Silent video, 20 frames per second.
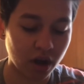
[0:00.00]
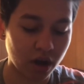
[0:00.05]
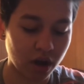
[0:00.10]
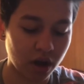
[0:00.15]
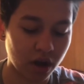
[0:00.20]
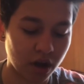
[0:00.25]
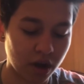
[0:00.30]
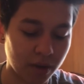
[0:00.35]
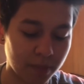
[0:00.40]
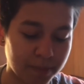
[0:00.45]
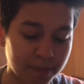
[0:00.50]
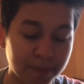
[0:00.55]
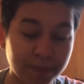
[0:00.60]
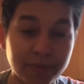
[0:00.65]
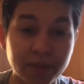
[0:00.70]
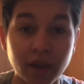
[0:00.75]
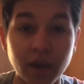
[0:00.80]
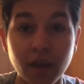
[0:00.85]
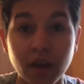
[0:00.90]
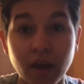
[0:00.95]
Um,
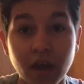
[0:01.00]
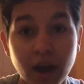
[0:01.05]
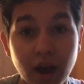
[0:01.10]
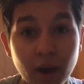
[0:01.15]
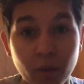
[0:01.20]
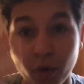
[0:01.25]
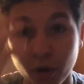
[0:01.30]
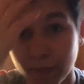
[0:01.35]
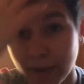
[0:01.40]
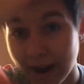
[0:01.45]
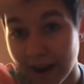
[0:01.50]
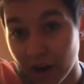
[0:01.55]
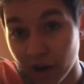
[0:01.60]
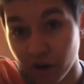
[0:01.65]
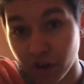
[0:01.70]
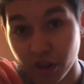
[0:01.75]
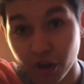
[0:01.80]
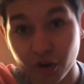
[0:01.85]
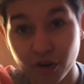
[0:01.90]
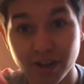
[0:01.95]
I wore my
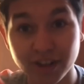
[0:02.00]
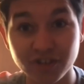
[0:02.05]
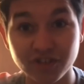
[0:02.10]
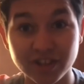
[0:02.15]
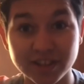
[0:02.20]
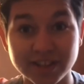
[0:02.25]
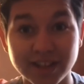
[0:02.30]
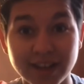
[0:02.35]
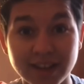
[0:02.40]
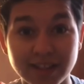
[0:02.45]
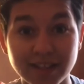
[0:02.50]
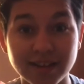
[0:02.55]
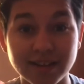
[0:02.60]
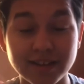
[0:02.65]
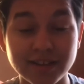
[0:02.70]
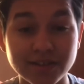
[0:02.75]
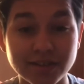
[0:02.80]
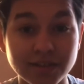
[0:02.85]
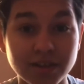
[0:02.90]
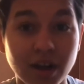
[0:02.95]
hair literally just like
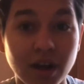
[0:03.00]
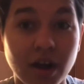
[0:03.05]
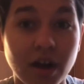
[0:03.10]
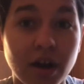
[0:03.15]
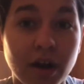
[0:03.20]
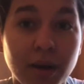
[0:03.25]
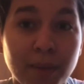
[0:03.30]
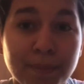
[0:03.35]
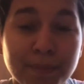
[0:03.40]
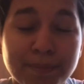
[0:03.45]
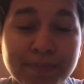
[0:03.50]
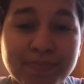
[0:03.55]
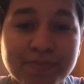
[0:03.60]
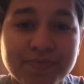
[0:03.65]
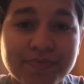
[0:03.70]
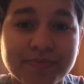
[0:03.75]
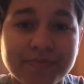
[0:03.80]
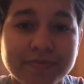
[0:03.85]
this. Um,